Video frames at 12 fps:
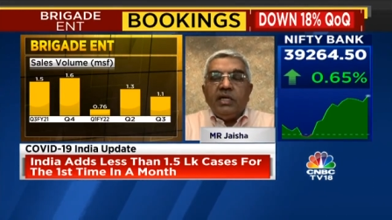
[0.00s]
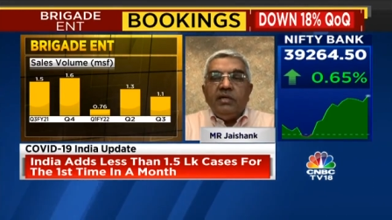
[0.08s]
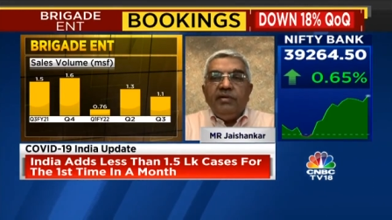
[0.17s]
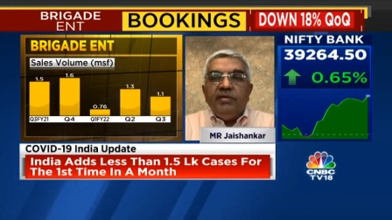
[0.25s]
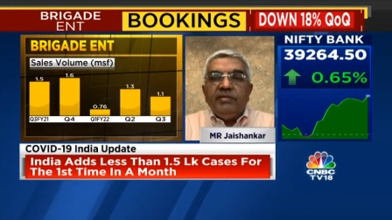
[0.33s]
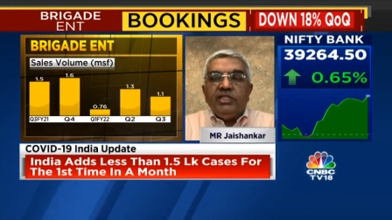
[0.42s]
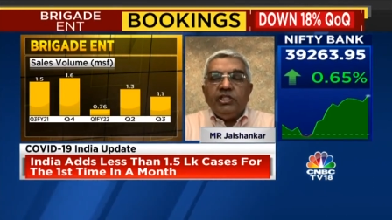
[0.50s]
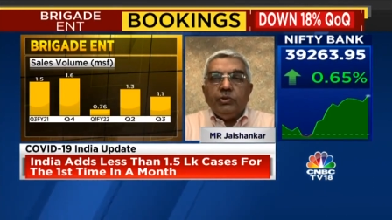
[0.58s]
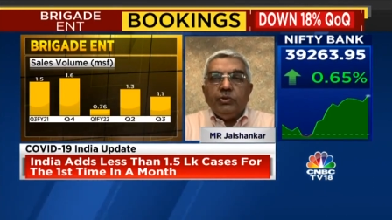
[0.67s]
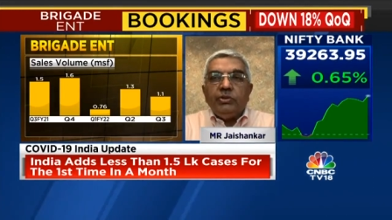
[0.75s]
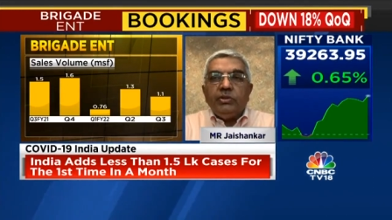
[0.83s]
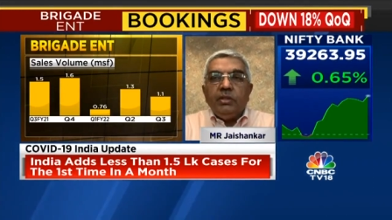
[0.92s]
third wave
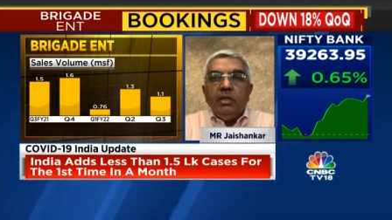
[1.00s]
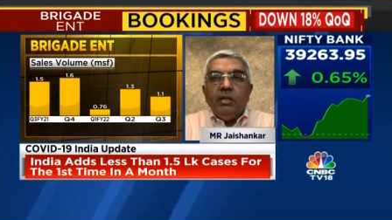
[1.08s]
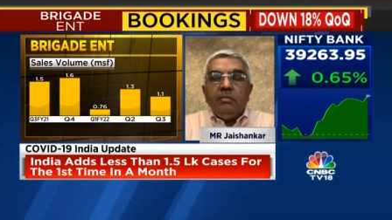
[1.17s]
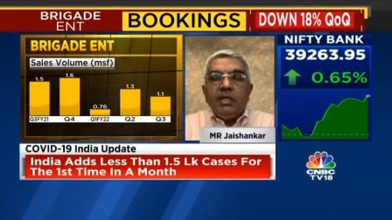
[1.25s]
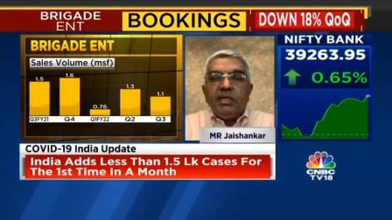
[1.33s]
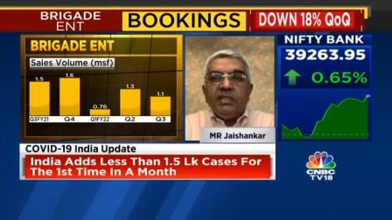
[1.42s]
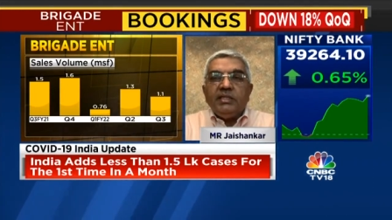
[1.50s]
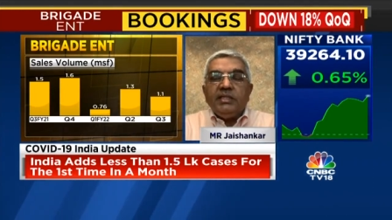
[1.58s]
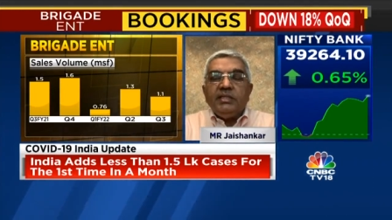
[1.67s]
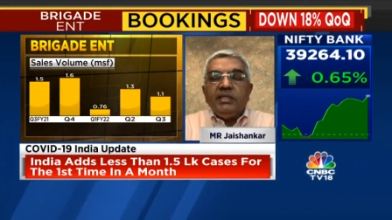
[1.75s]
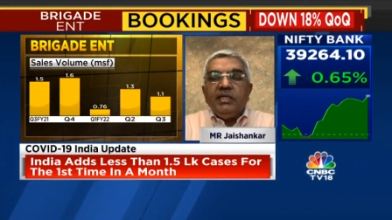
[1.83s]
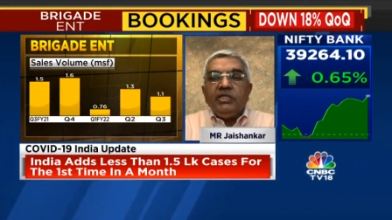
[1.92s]
issues but I
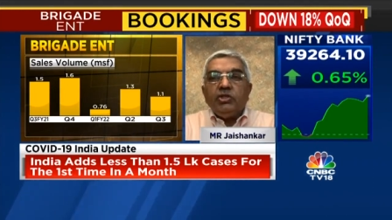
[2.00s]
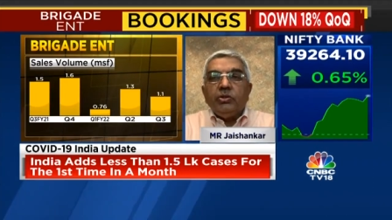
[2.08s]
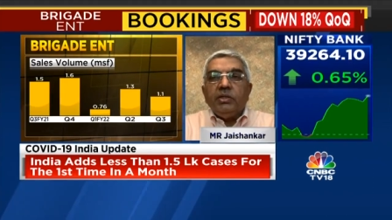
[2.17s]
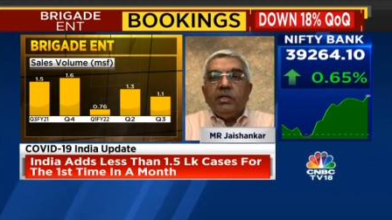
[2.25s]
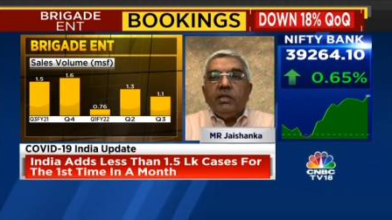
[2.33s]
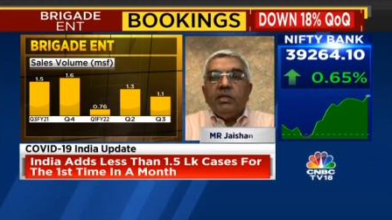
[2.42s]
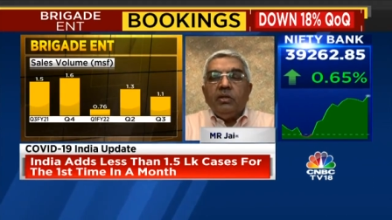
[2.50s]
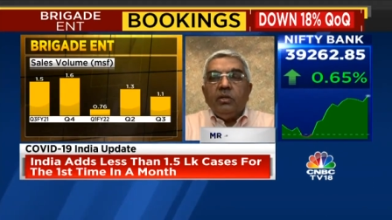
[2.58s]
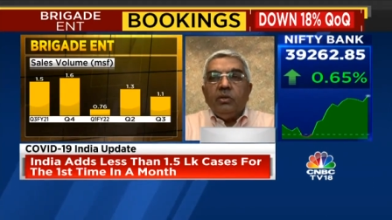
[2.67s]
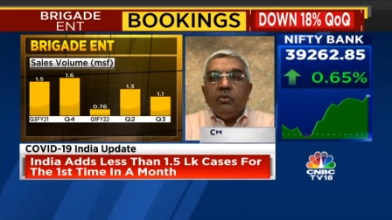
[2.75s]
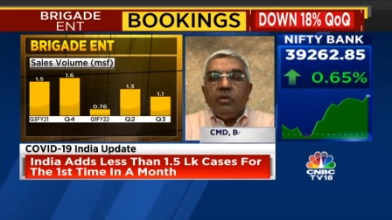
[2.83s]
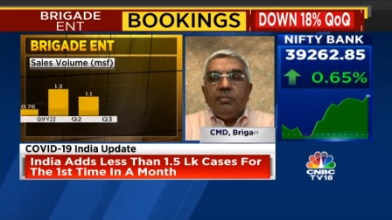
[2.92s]
think things should uh,
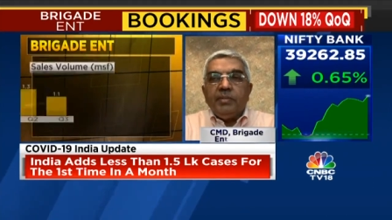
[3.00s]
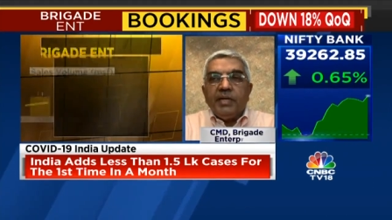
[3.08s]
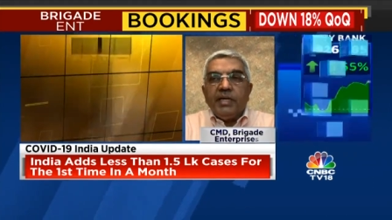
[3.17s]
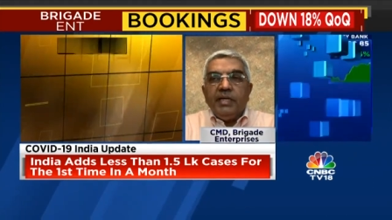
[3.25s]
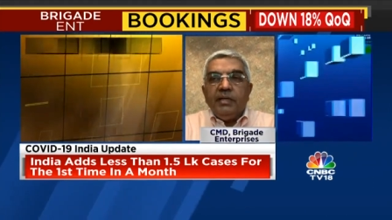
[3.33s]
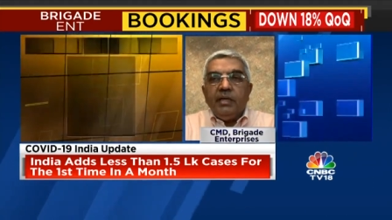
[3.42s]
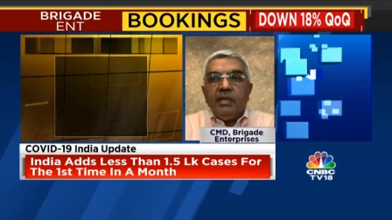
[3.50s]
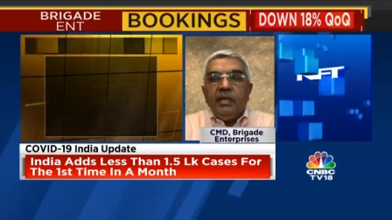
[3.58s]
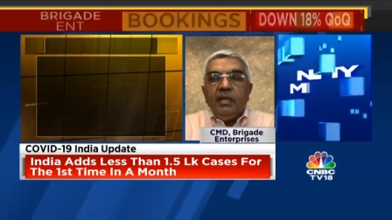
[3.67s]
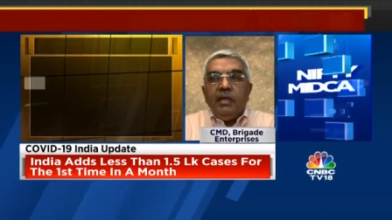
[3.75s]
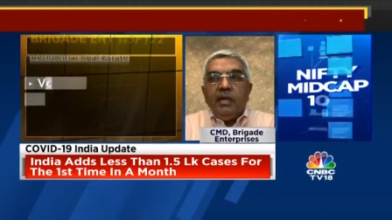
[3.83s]
look up again.